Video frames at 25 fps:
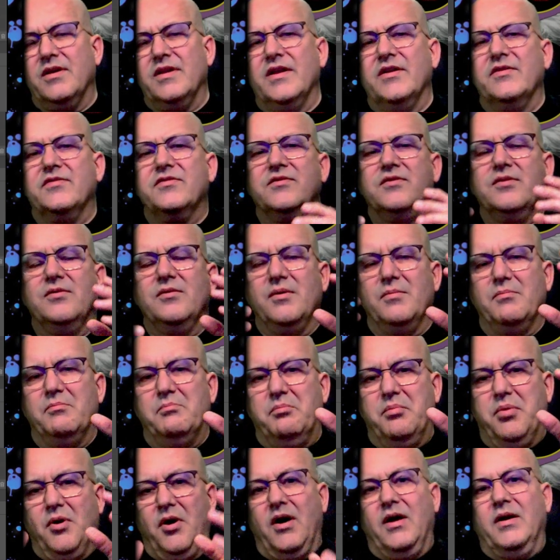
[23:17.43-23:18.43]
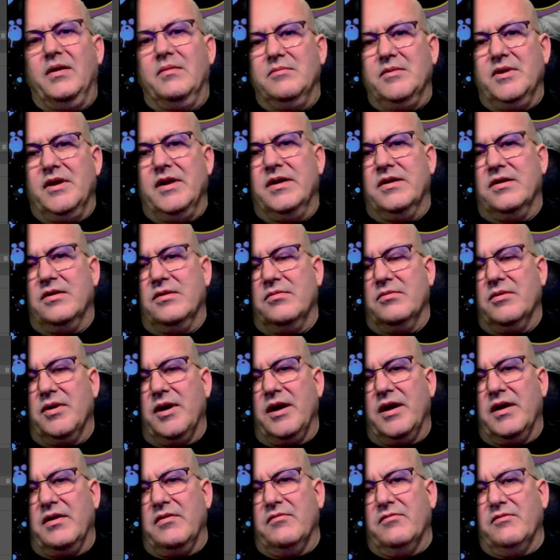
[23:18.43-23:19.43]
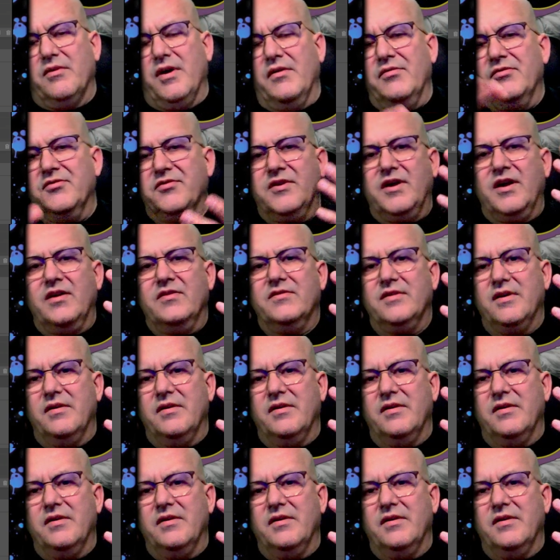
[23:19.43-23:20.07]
let's do a bottom layer where I can rough sketch